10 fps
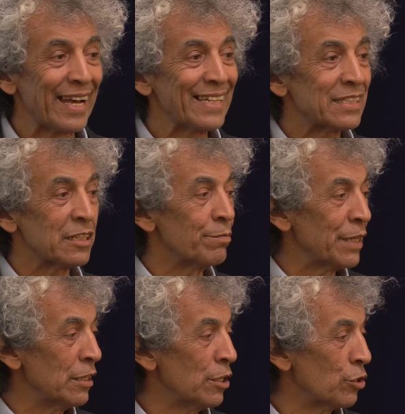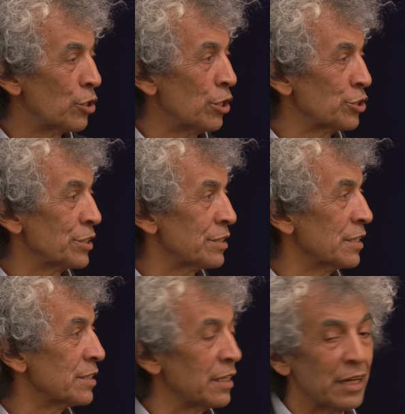had there been no
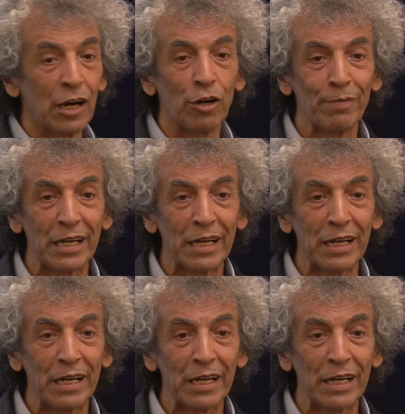consciousness in our